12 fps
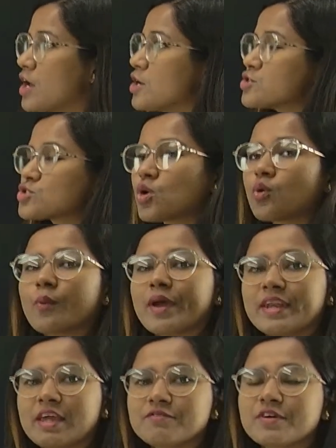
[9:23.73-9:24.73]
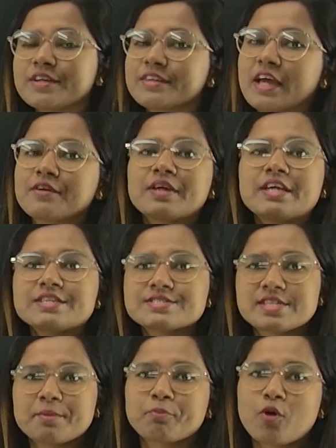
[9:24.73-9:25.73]
So whenever there is
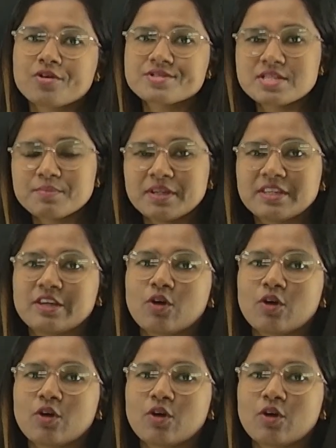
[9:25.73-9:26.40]
the proximity